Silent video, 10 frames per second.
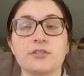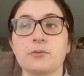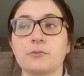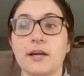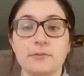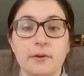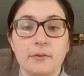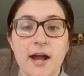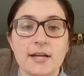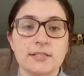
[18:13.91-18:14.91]
So that's why
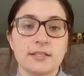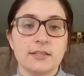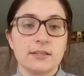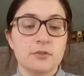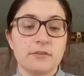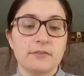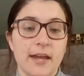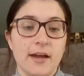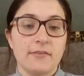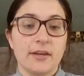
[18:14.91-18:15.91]
we're asking them if they
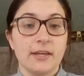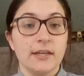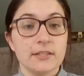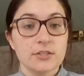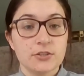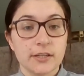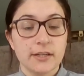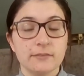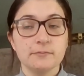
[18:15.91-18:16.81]
have a history,